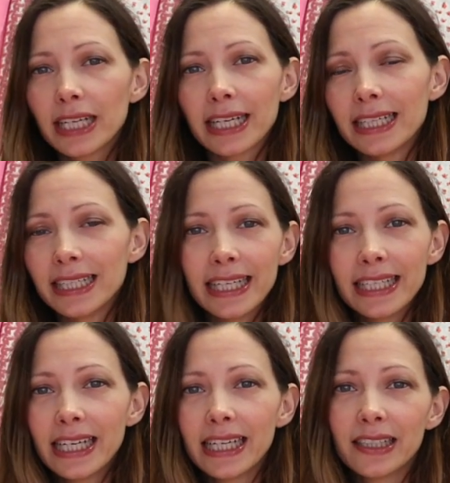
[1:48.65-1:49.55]
in
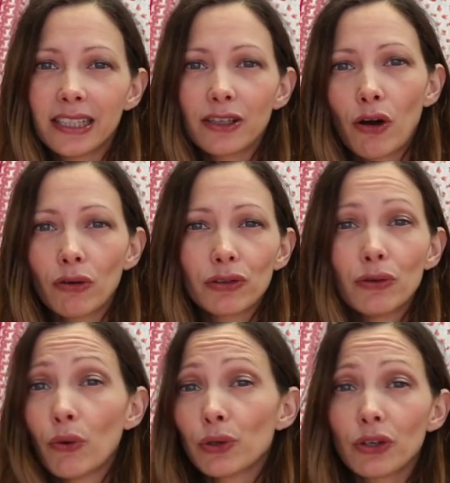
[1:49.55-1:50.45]
linen, in
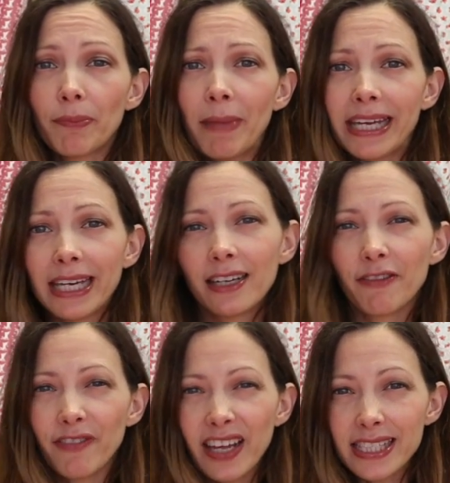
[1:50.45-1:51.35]
cotton, or you could make it in a
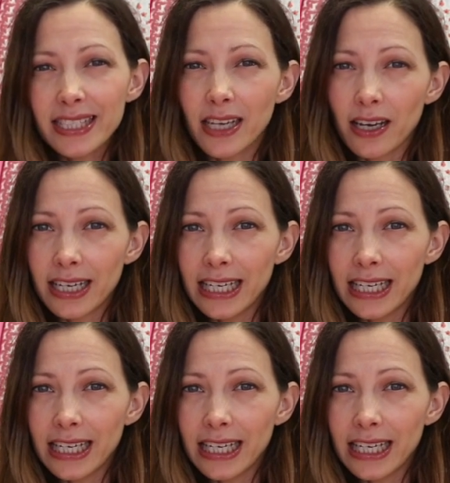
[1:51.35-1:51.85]
fancier